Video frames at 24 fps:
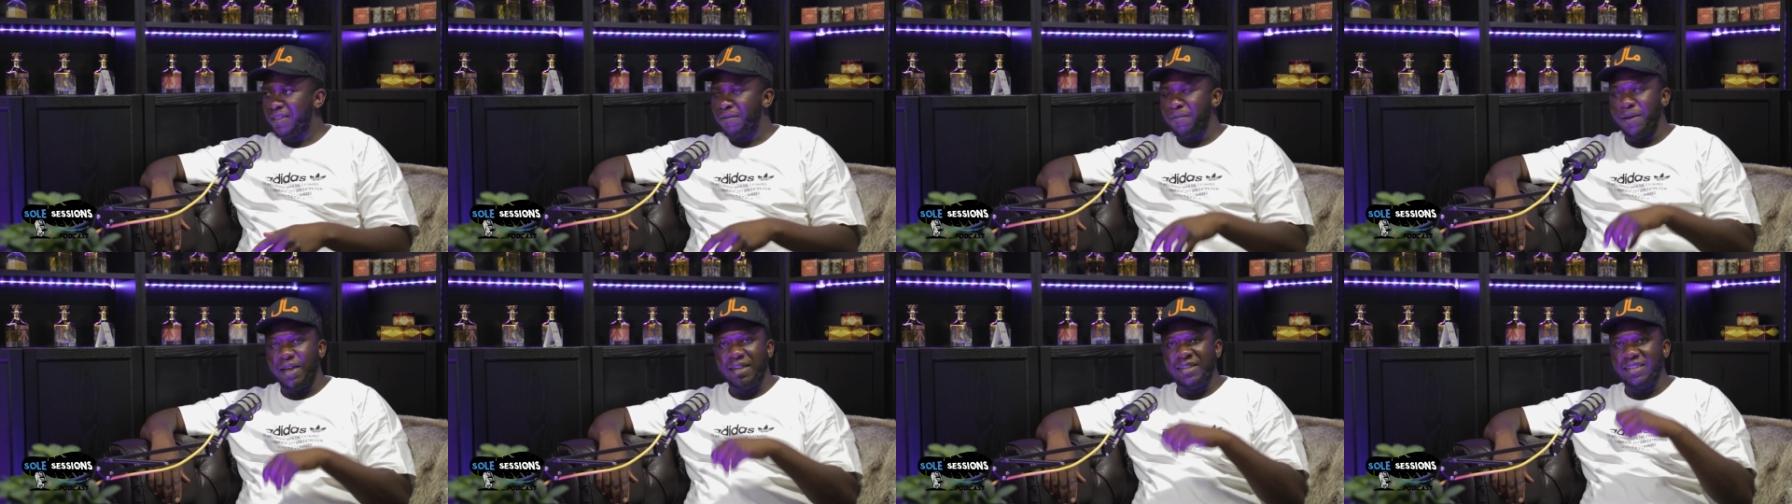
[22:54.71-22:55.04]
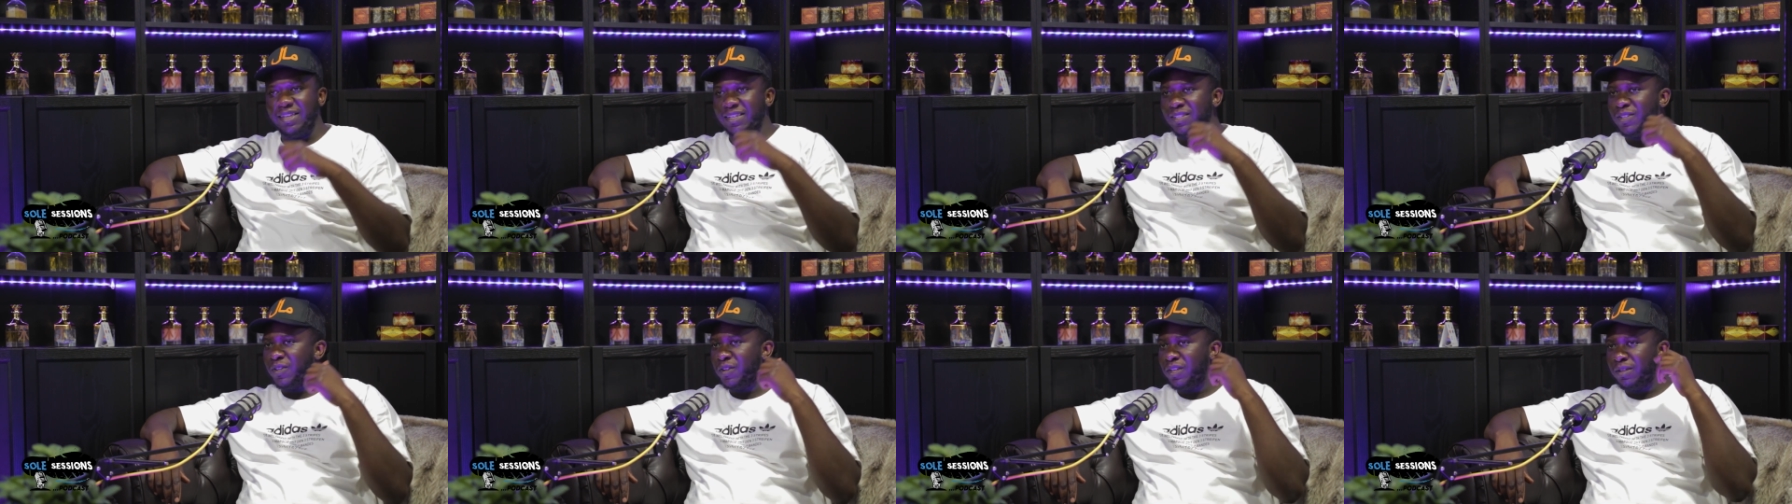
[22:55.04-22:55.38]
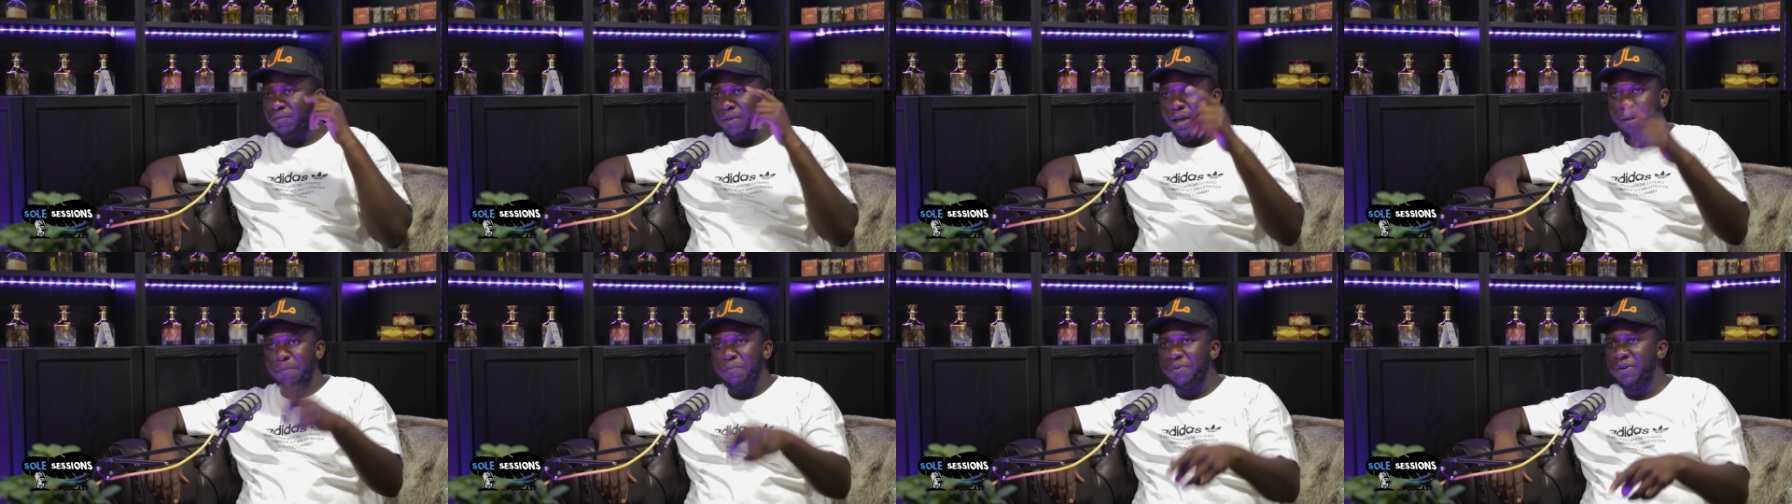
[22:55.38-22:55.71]
Man, as soon as
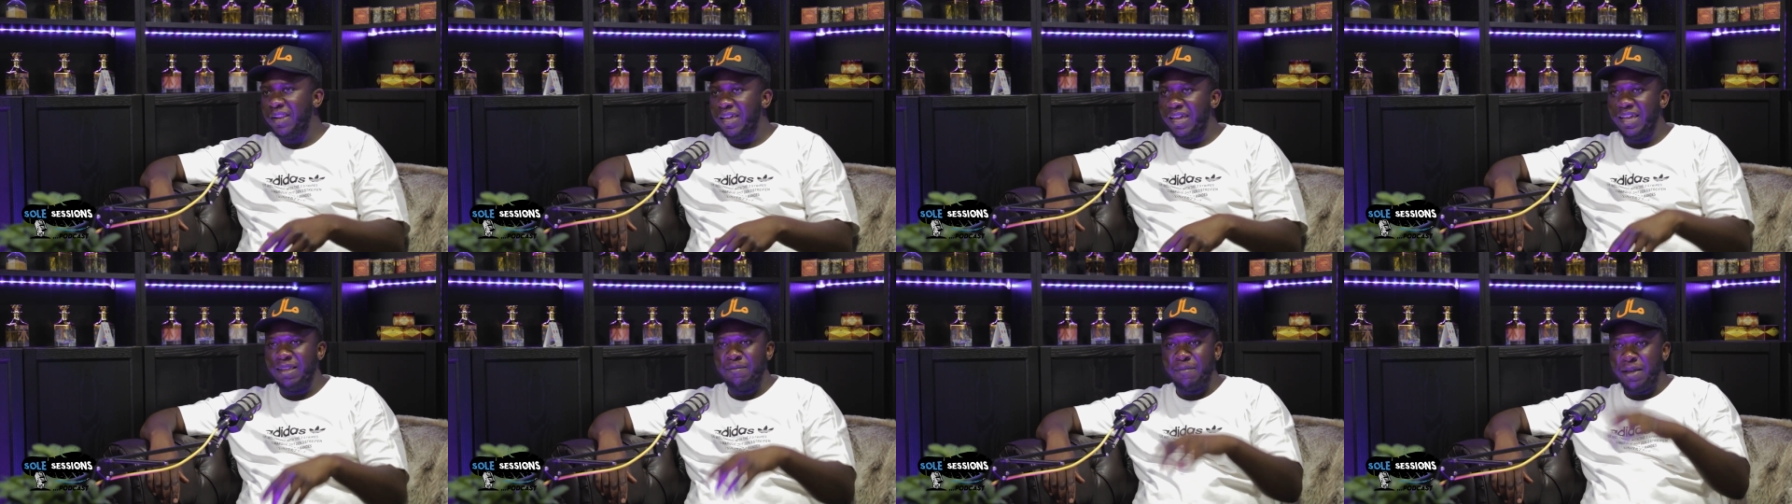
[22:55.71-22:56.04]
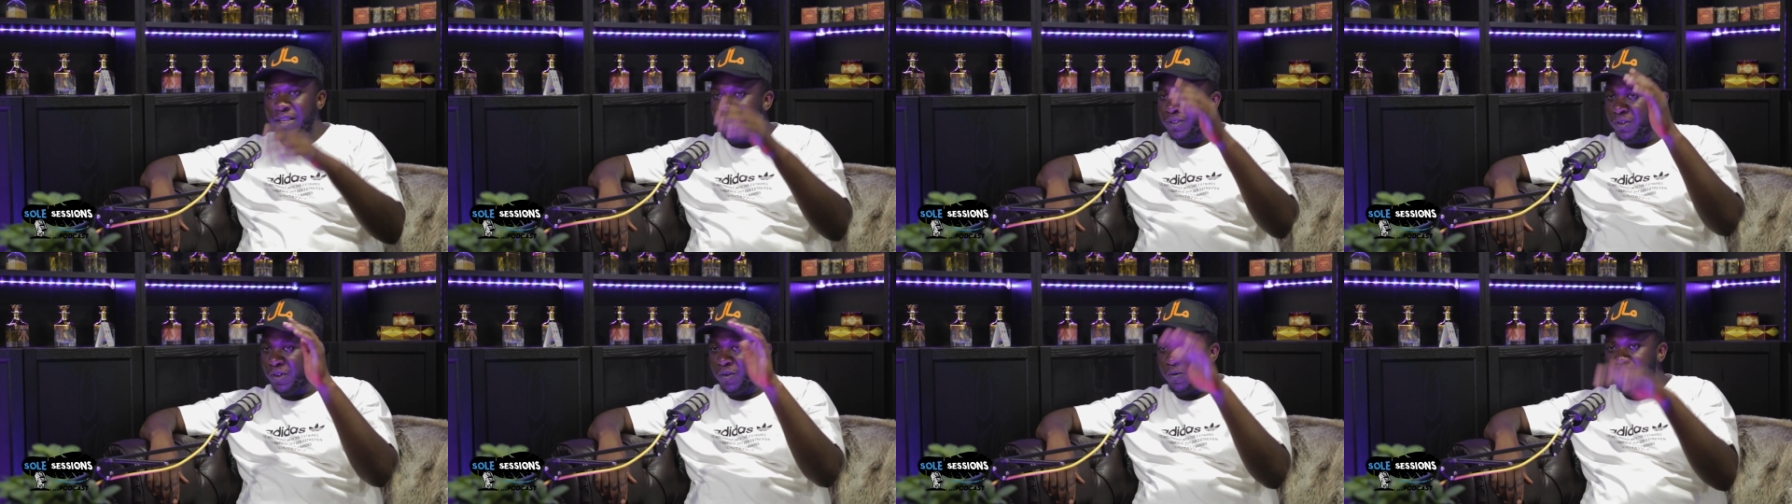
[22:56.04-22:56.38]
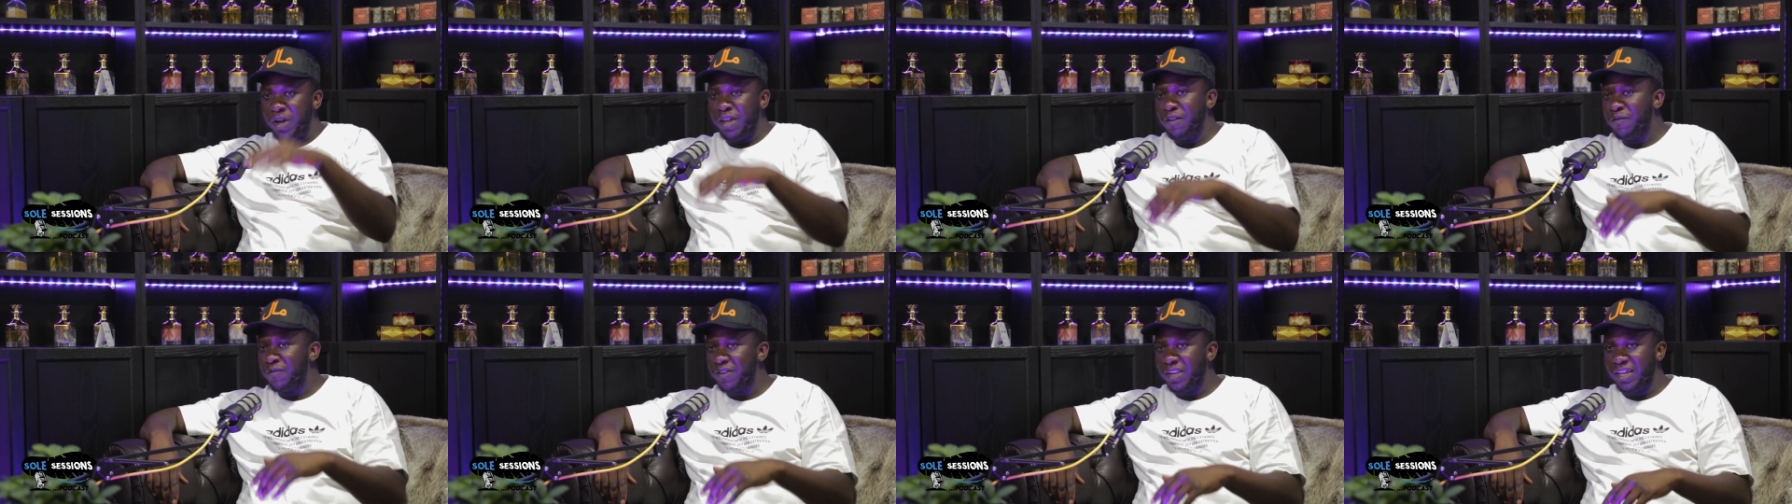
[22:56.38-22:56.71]
man pull it in, man's got
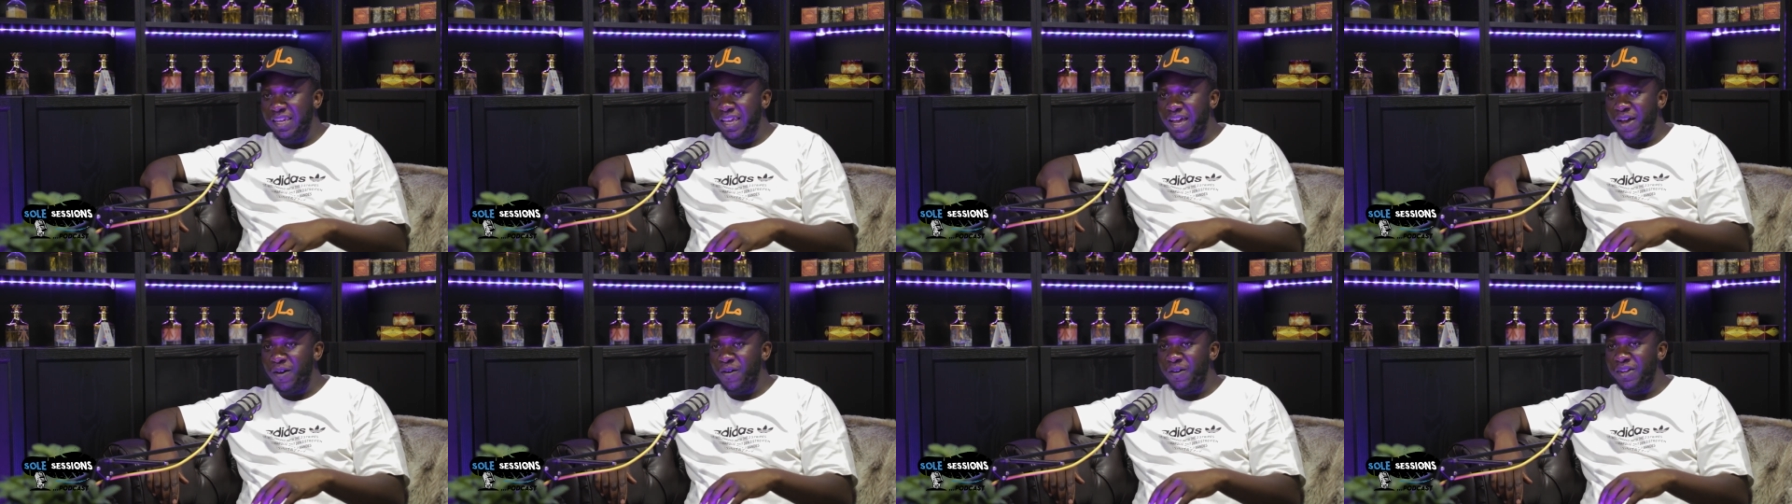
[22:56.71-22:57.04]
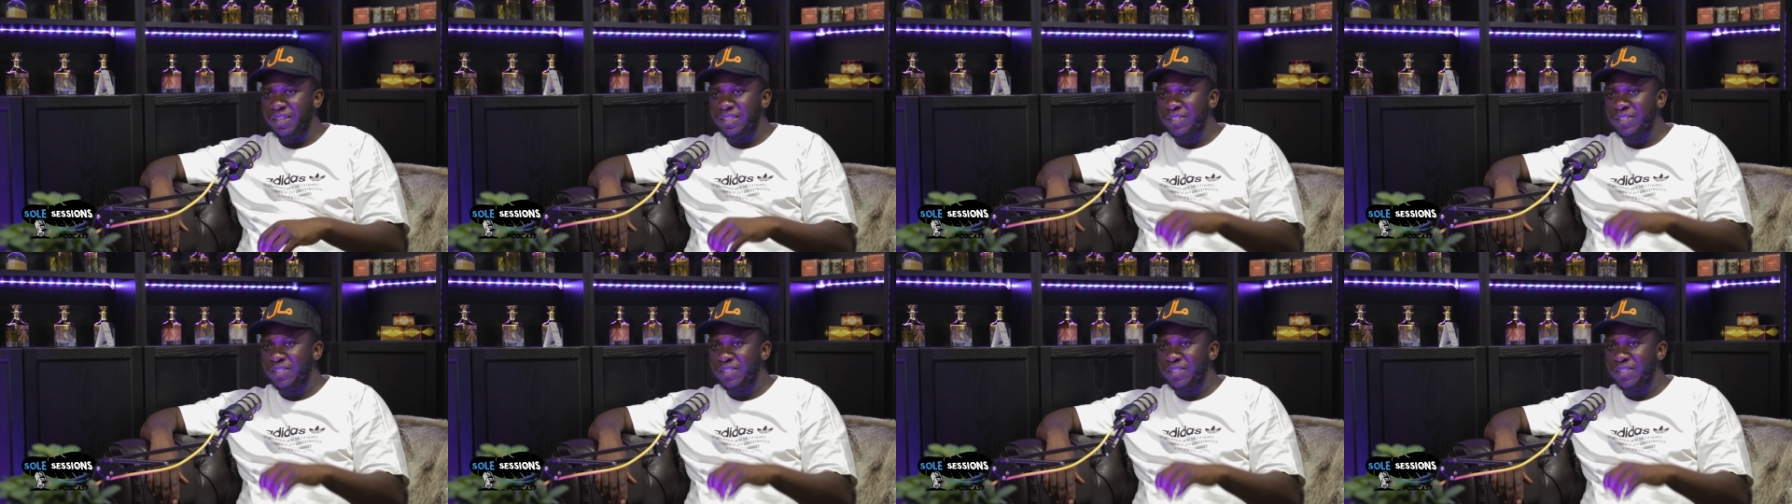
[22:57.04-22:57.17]
waiting for the counter.